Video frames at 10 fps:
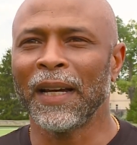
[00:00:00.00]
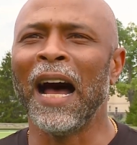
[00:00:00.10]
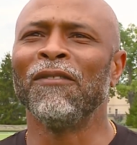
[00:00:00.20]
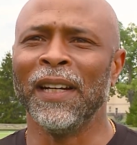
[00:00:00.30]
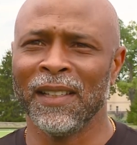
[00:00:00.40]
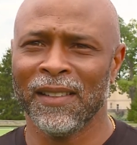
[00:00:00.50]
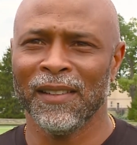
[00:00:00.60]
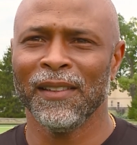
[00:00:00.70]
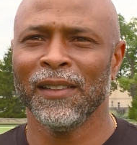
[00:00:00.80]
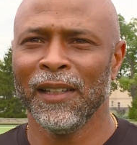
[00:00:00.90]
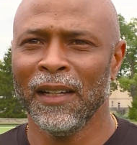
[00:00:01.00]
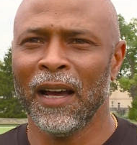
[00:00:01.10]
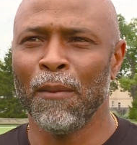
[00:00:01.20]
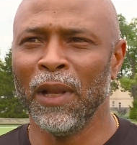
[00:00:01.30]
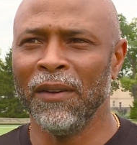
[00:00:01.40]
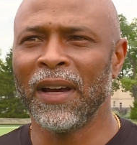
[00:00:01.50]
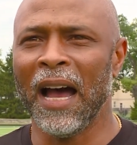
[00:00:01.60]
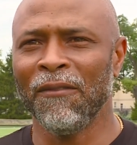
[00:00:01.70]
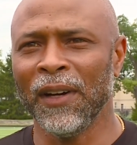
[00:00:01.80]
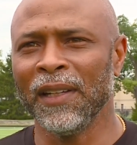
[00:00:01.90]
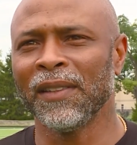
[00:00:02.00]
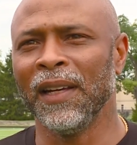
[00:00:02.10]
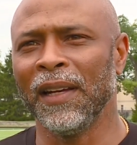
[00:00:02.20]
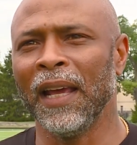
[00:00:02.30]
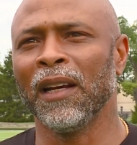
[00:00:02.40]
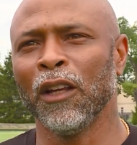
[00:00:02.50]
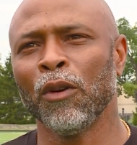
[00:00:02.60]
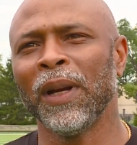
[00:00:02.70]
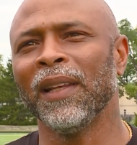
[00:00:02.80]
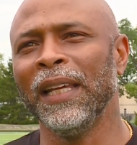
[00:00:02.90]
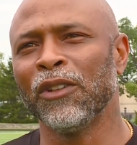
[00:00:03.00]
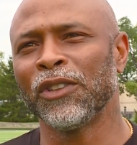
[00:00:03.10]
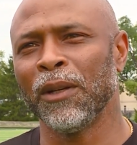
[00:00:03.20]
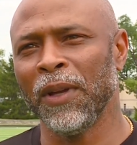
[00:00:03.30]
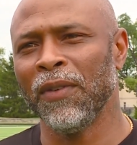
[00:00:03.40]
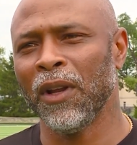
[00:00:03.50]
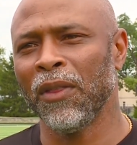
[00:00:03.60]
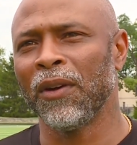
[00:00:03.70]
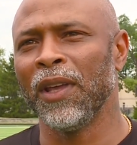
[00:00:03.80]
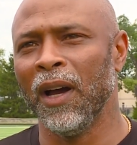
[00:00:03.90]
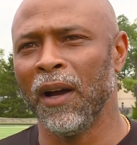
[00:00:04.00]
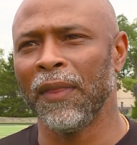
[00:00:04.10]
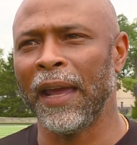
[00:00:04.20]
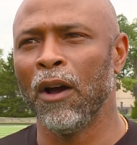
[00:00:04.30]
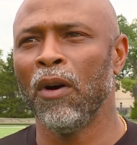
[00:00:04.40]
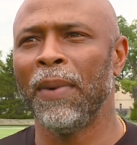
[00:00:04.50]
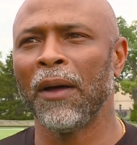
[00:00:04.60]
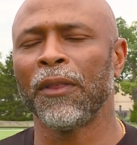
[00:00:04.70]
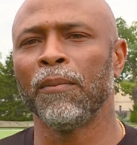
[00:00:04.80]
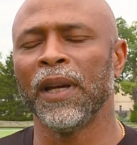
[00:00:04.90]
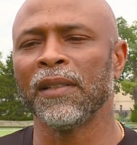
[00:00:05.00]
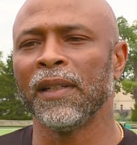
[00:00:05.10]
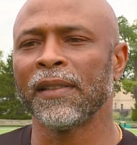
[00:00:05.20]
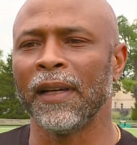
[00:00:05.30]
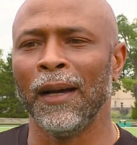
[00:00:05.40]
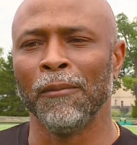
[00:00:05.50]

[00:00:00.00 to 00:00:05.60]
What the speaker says: Confidence. I believe confidence and a little bit of leadership. Even though they're young, they go about their business